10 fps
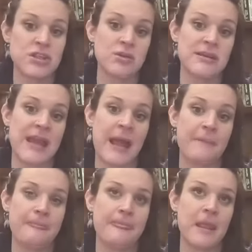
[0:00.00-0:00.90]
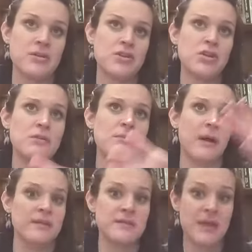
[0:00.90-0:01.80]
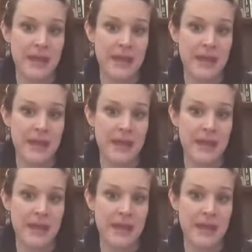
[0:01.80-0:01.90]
You'd get 2 months,